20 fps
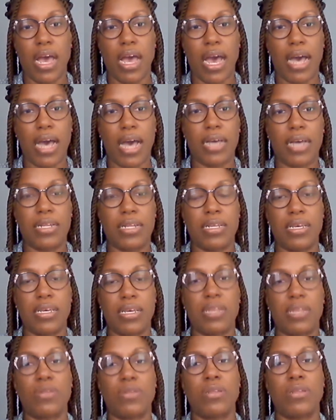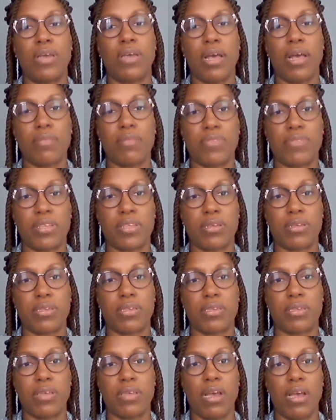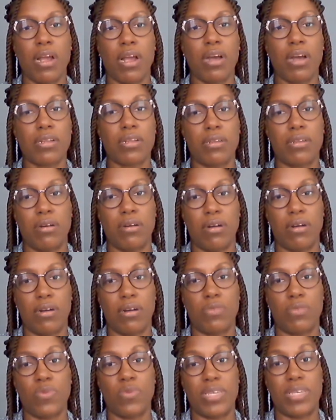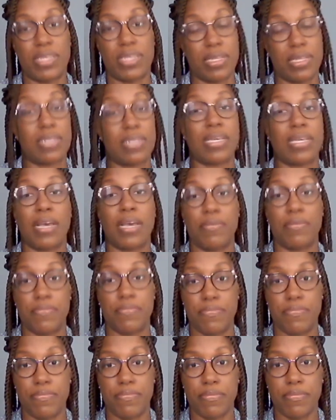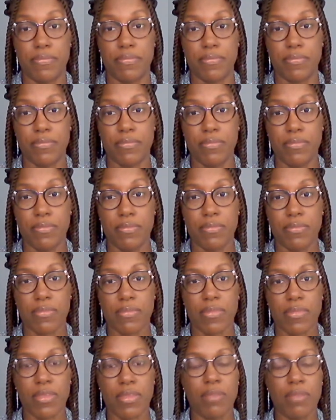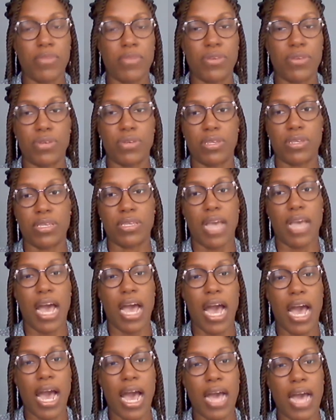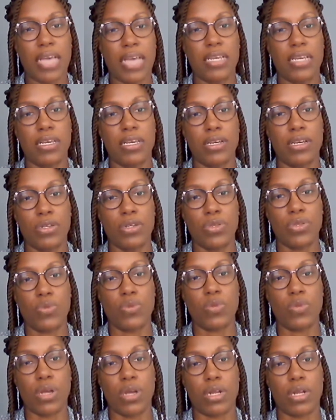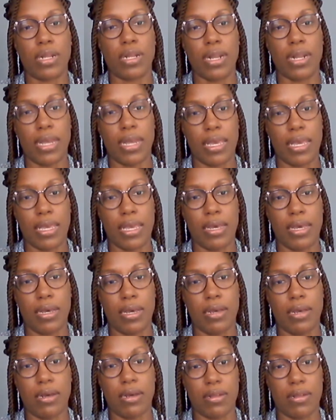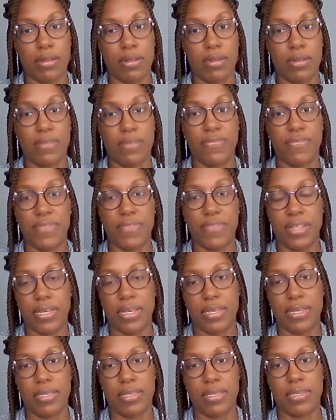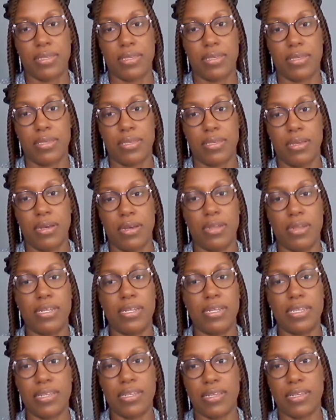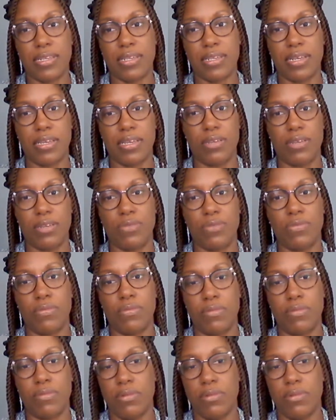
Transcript: and it helps us cut down on wasted time. Because I do not like gut feelings. Unless it is like, I